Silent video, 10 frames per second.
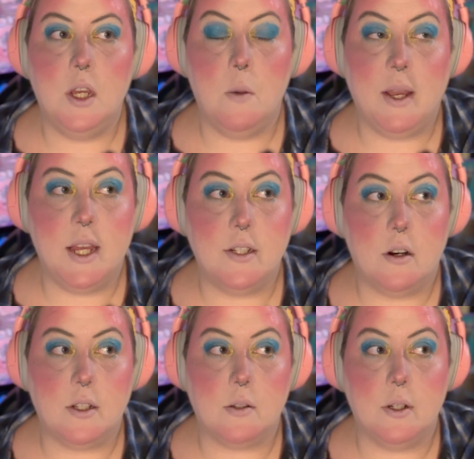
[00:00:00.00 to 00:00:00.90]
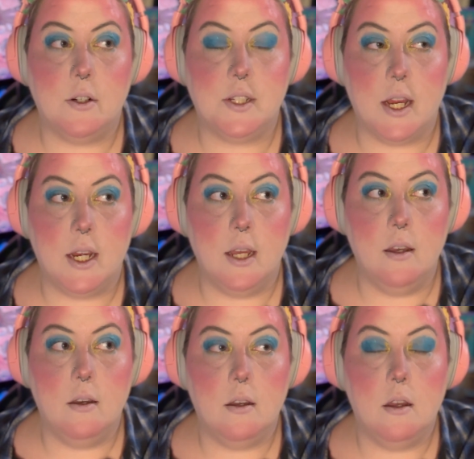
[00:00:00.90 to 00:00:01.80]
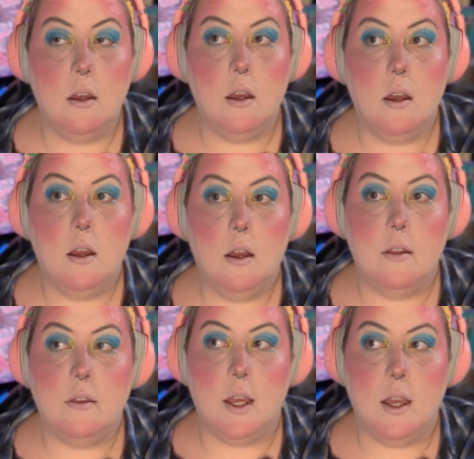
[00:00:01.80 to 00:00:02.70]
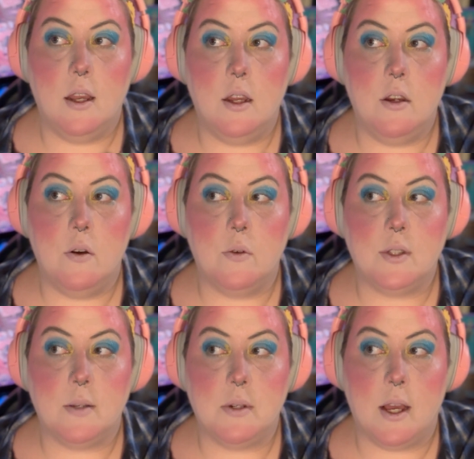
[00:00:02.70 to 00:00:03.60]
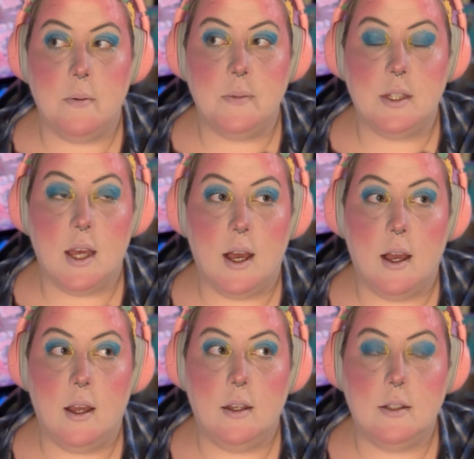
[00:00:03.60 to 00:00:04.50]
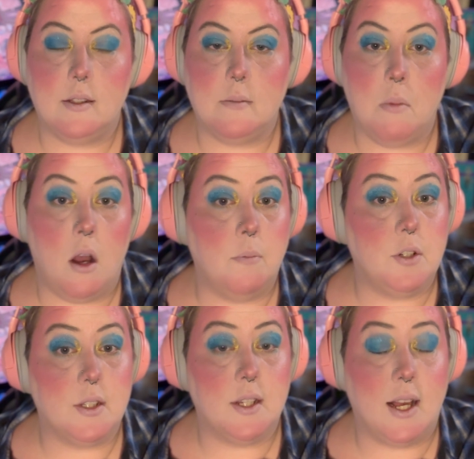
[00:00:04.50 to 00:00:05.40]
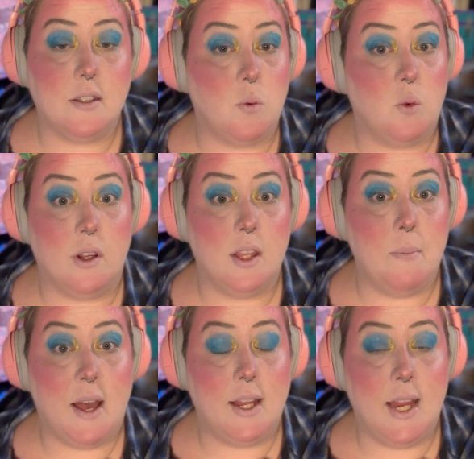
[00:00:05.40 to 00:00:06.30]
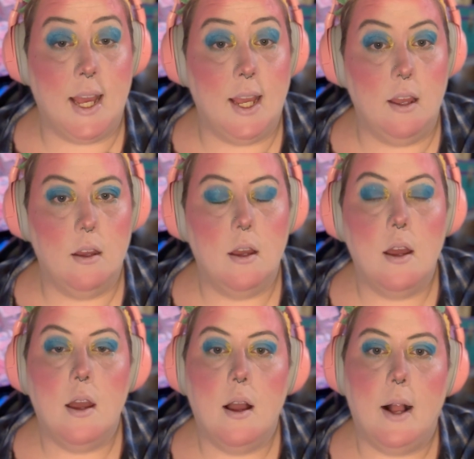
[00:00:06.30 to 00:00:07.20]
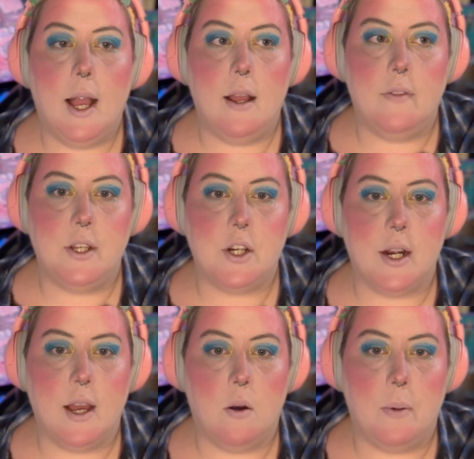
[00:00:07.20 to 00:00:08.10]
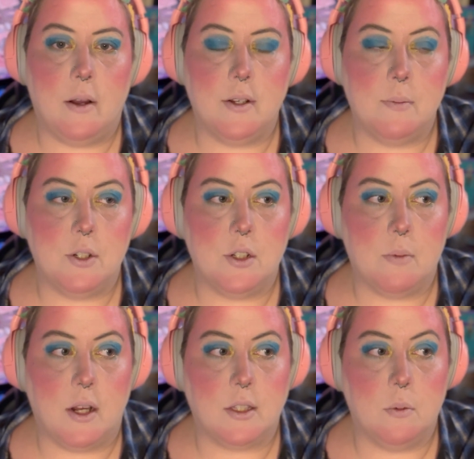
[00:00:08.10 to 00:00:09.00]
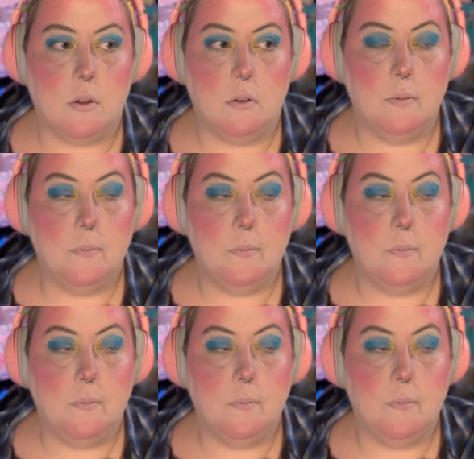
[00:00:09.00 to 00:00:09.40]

My kids are also understanding. They know sometimes that mom just has a really bad day and they try to help out as much as possible.